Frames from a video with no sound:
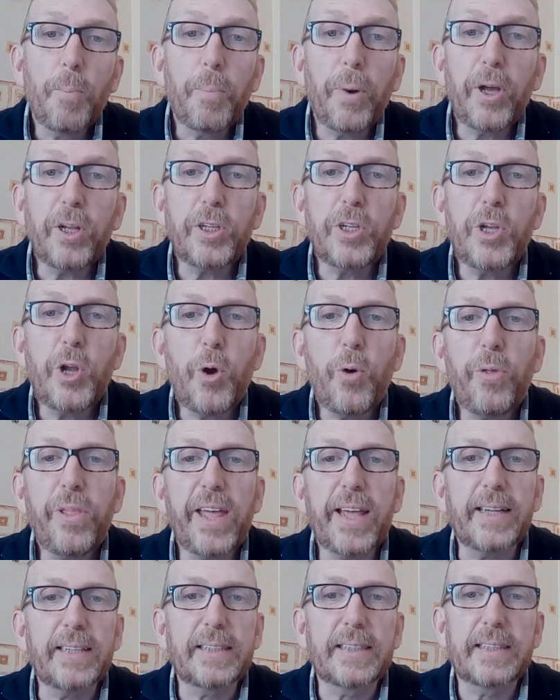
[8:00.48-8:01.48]
"But know
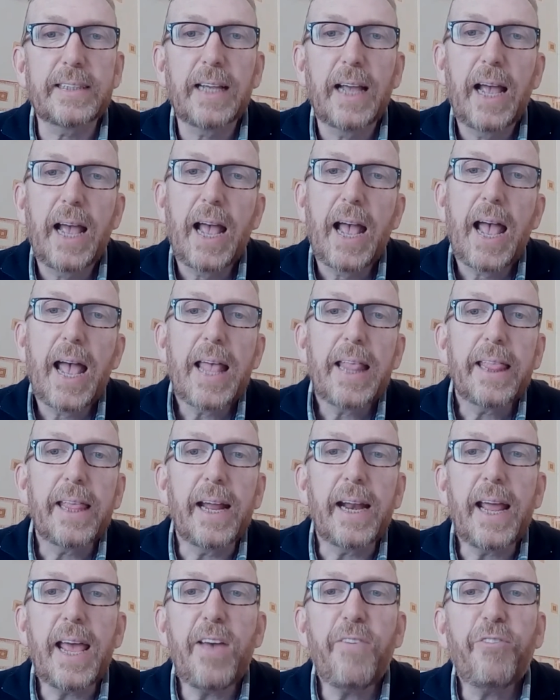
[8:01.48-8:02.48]
this,
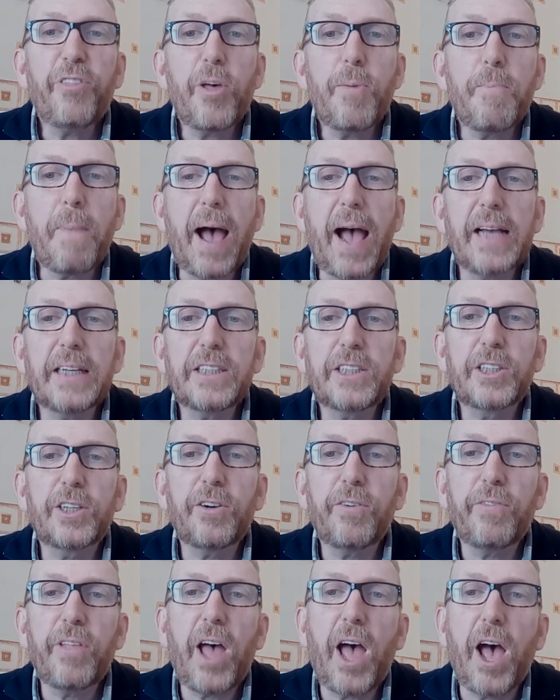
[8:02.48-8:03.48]
that if the master
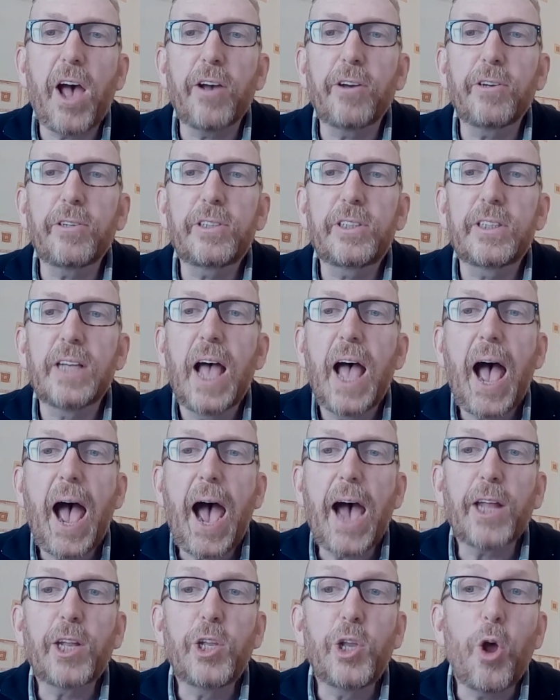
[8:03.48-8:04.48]
of the house
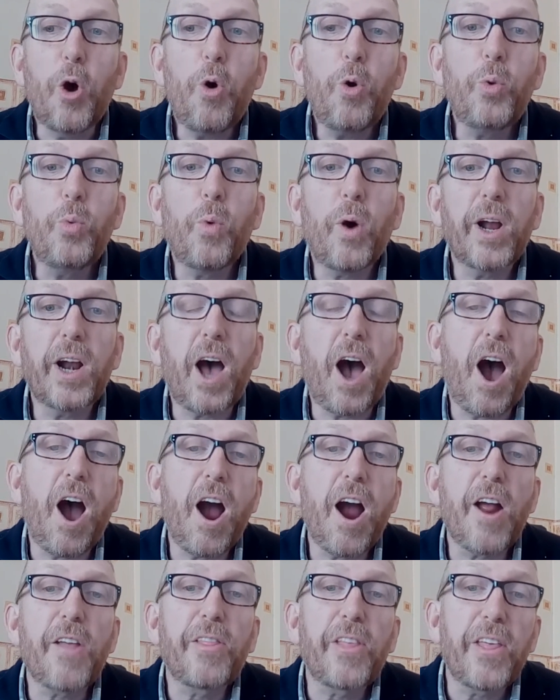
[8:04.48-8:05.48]
had known what
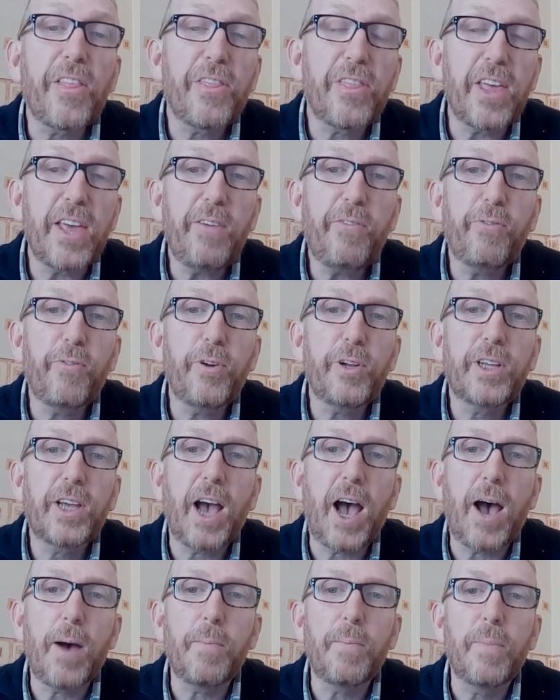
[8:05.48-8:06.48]
hour the thief would
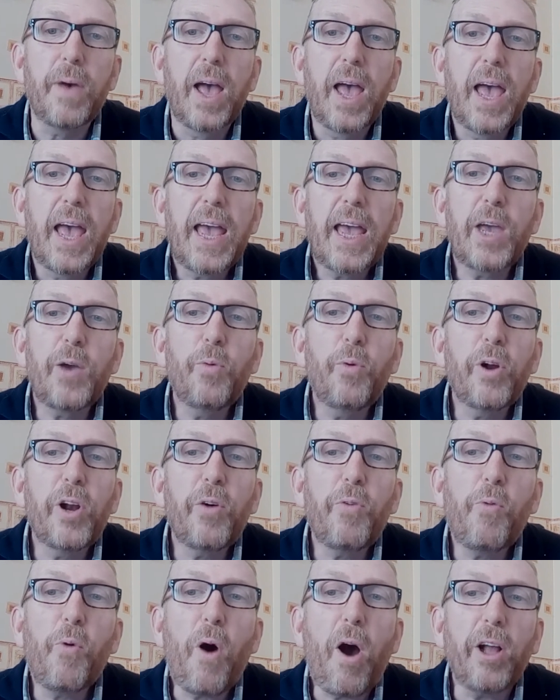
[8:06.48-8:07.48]
come, he would
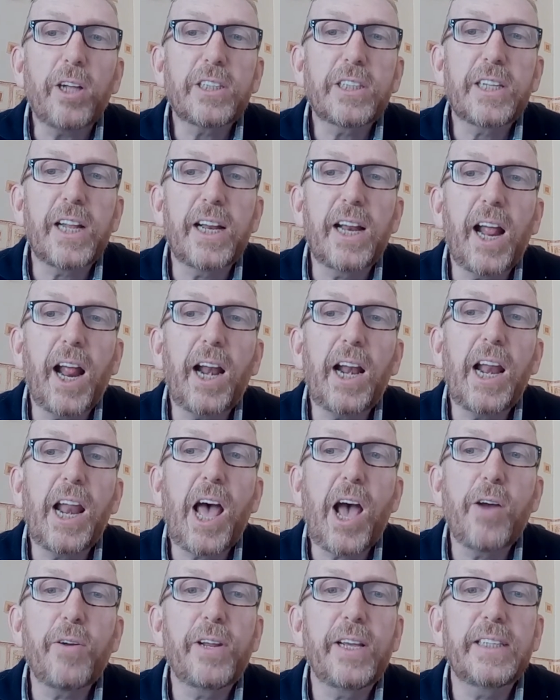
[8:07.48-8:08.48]
have watched and not
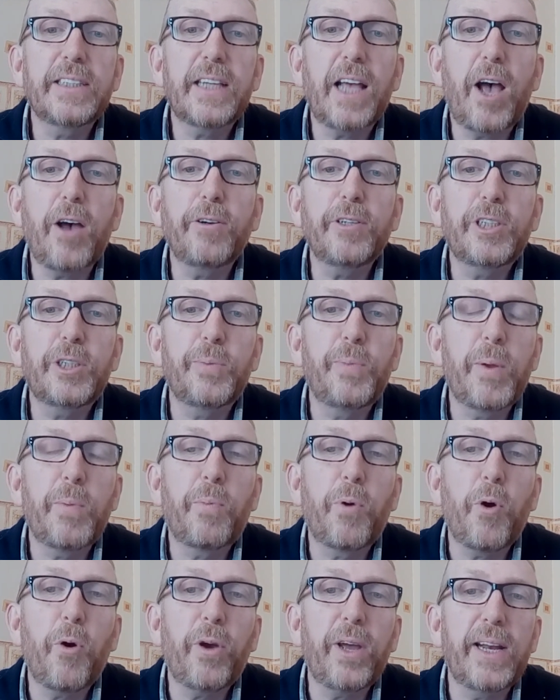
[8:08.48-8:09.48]
allowed his house to be
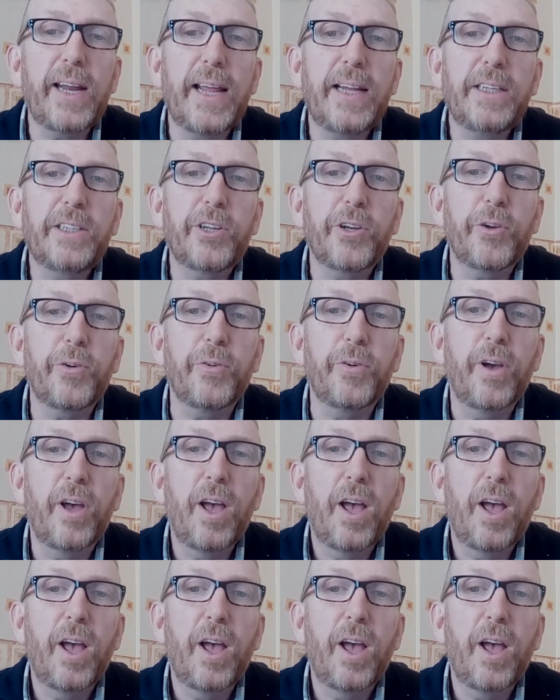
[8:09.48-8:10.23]
broken into.